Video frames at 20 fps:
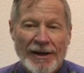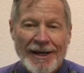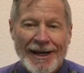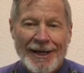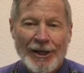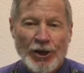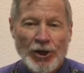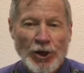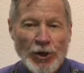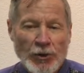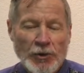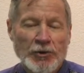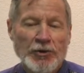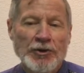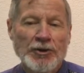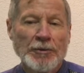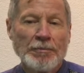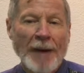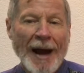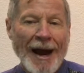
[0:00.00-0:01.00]
It
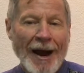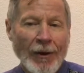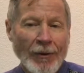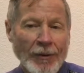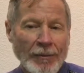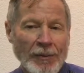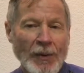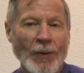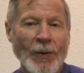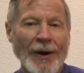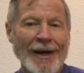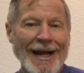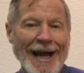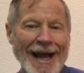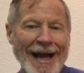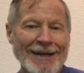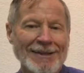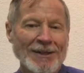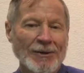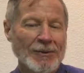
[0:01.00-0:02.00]
uses PowerPoint
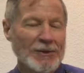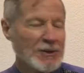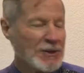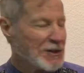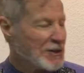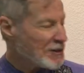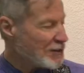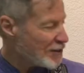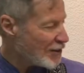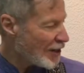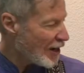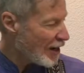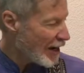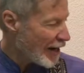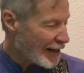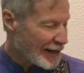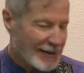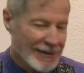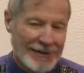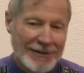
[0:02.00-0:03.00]
as it was
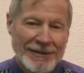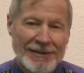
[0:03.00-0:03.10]
designed